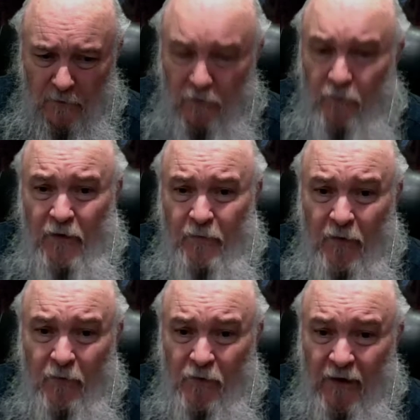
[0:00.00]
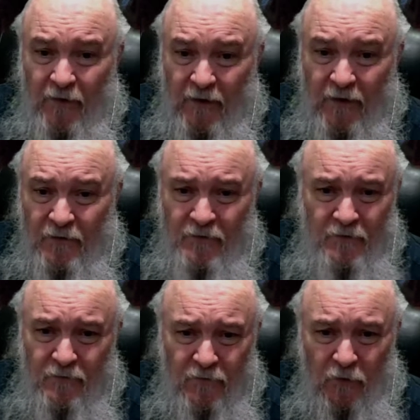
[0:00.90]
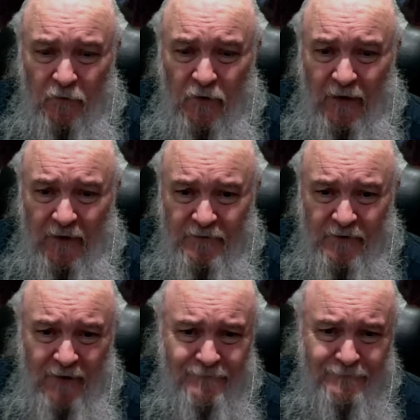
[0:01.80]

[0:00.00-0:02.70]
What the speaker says: So many people nowadays don't realize that.